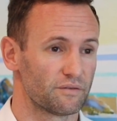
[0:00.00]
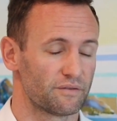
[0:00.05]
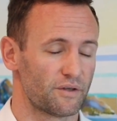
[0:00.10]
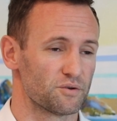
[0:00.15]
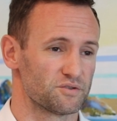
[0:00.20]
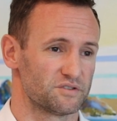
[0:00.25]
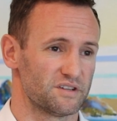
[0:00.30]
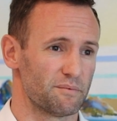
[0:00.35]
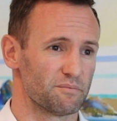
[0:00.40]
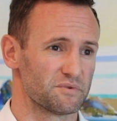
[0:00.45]

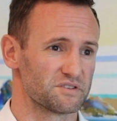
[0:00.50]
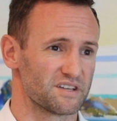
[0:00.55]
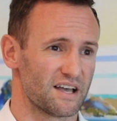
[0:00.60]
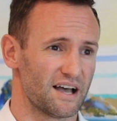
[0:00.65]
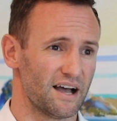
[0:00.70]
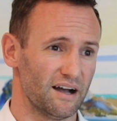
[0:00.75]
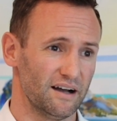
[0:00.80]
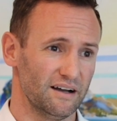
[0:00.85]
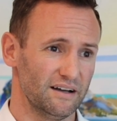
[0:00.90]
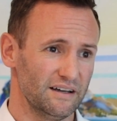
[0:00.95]
those numbers
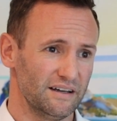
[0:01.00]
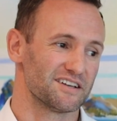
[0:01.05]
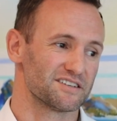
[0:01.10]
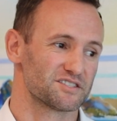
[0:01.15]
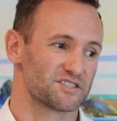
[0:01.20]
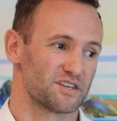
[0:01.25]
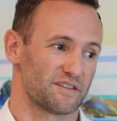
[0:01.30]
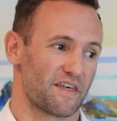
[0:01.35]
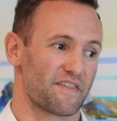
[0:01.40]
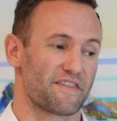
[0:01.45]
are
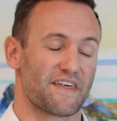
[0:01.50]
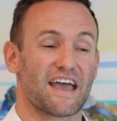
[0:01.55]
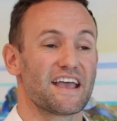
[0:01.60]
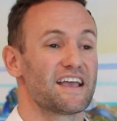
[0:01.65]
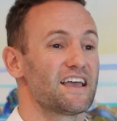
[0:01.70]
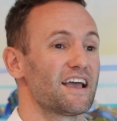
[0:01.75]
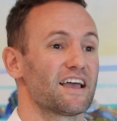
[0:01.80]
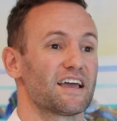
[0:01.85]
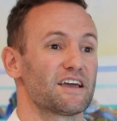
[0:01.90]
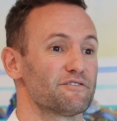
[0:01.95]
so that they
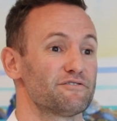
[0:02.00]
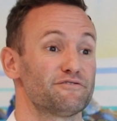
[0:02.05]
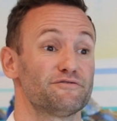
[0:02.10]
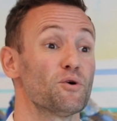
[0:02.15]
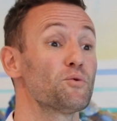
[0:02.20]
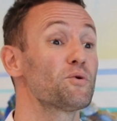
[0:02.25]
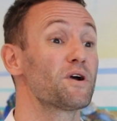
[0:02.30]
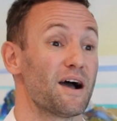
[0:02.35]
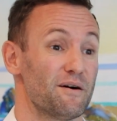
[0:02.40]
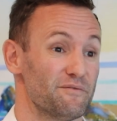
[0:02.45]
can give
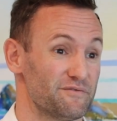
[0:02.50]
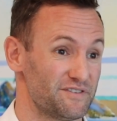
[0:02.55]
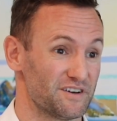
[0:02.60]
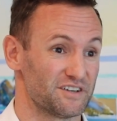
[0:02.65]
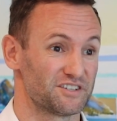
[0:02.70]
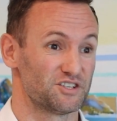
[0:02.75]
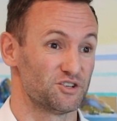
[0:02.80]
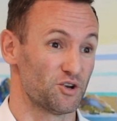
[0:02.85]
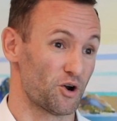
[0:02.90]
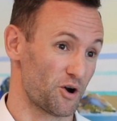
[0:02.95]
full
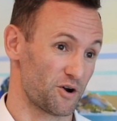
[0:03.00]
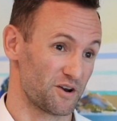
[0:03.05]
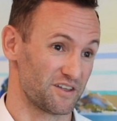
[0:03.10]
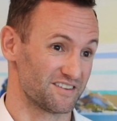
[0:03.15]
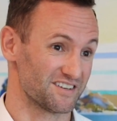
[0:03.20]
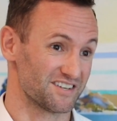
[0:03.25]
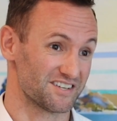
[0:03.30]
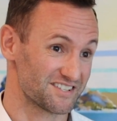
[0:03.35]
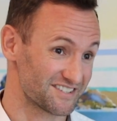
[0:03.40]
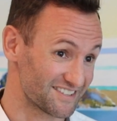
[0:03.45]
comfort to not only
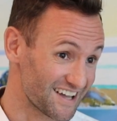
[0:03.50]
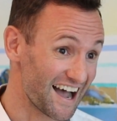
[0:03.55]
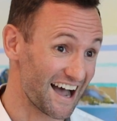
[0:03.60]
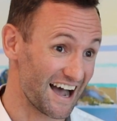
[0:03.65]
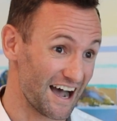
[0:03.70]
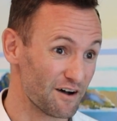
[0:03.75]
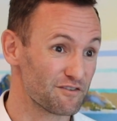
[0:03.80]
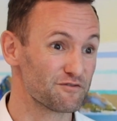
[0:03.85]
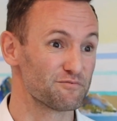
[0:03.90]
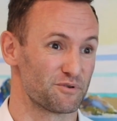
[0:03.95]
the
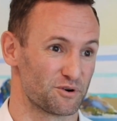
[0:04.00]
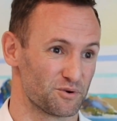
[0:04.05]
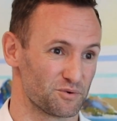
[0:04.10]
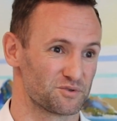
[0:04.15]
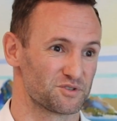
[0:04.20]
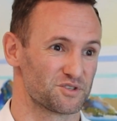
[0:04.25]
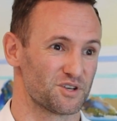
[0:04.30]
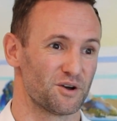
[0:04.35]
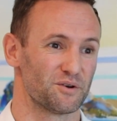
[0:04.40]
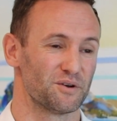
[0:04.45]
staff but
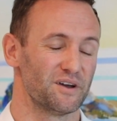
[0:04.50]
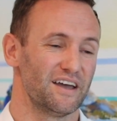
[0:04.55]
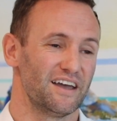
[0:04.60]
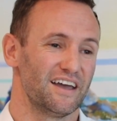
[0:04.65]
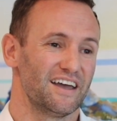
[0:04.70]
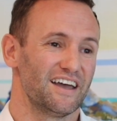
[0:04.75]
also